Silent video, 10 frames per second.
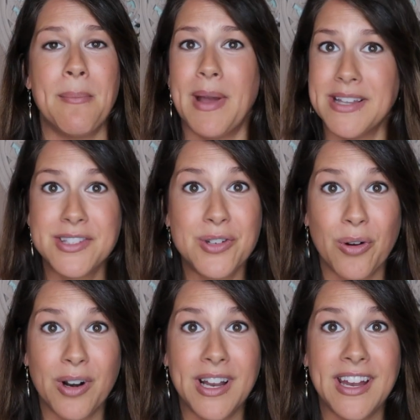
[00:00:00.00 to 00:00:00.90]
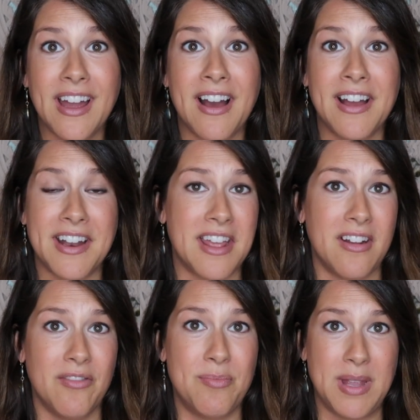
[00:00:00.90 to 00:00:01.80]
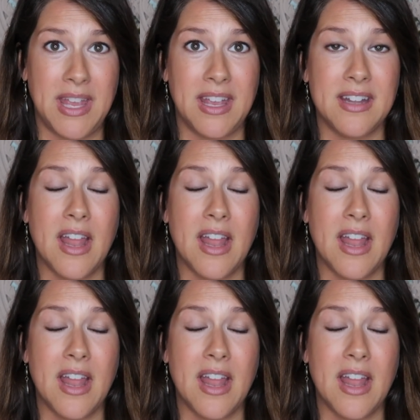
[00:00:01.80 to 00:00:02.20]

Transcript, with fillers: my story on NFP.